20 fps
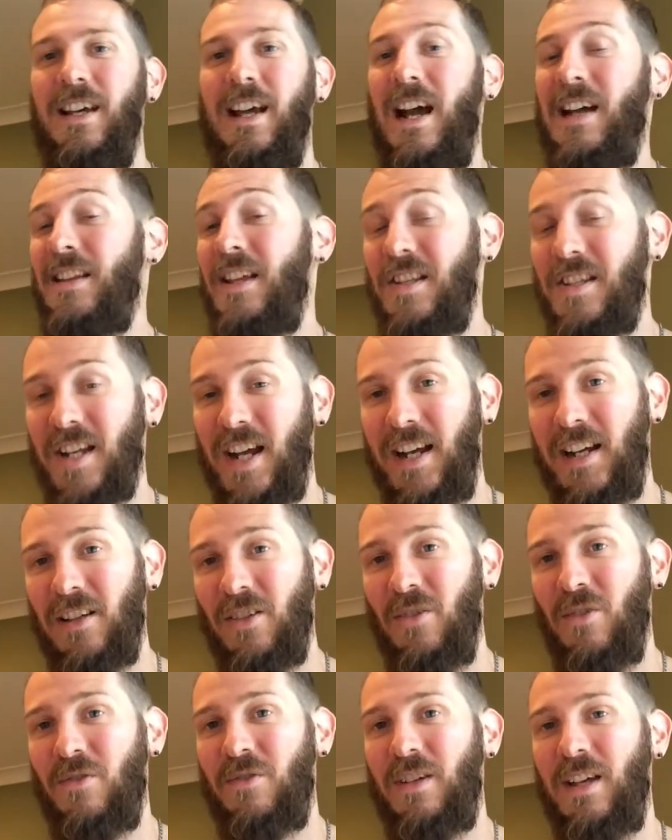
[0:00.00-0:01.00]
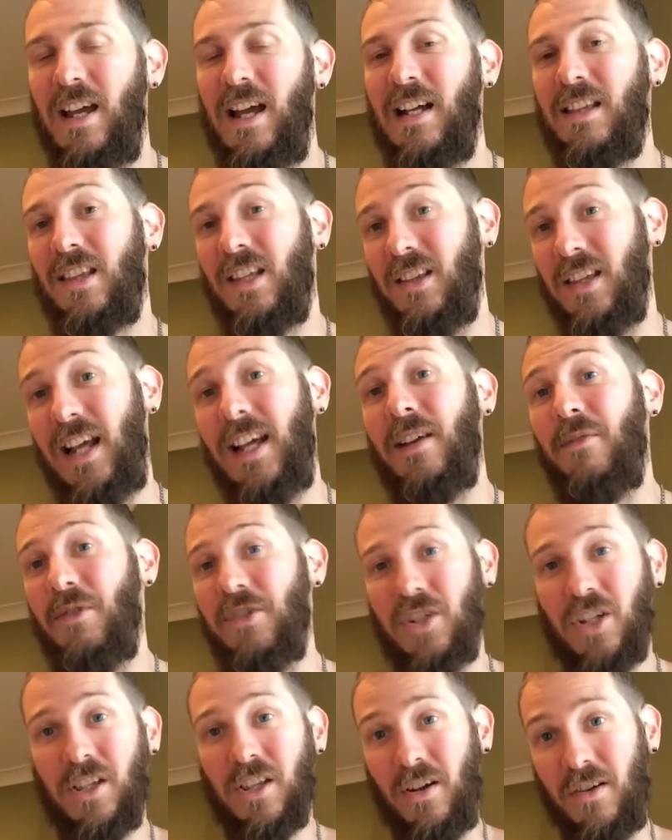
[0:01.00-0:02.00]
and then take a look at the
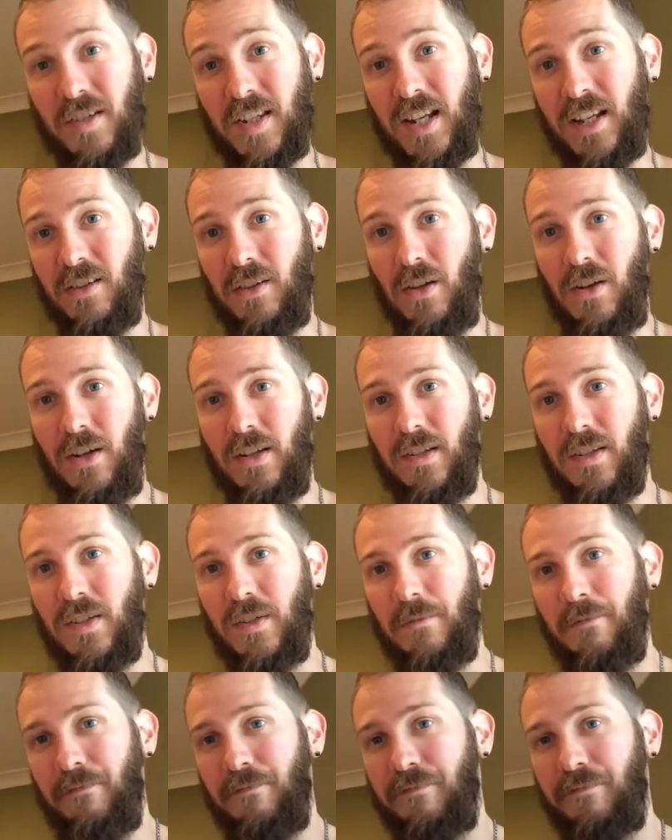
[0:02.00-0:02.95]
language in those headlines.